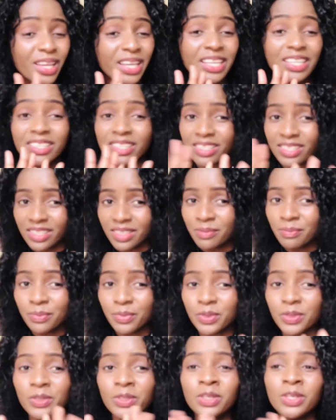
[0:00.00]
it's
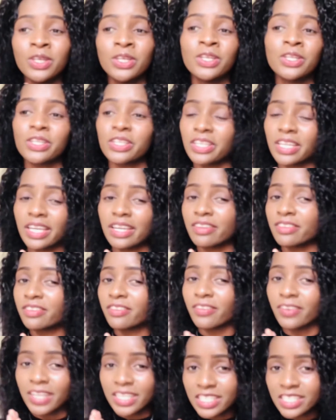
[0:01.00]
simple. You
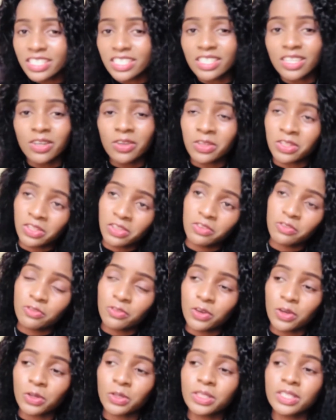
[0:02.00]
can register on your
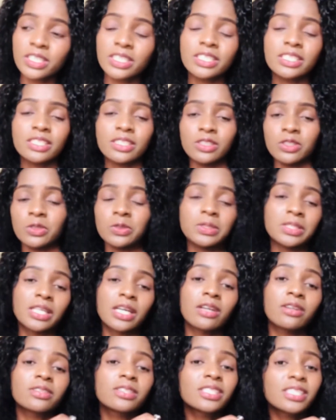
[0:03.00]
phone. You
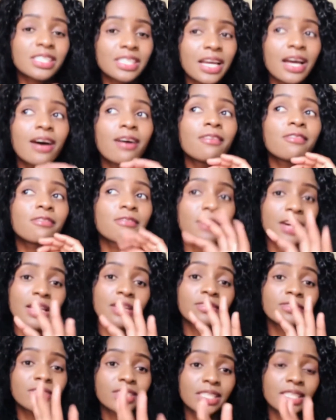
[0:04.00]
dial
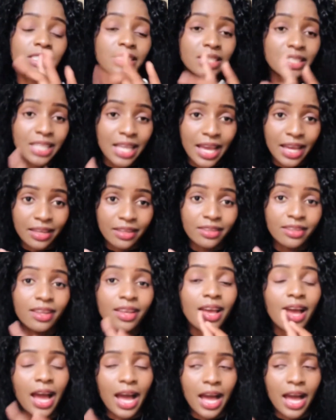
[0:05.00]
*569#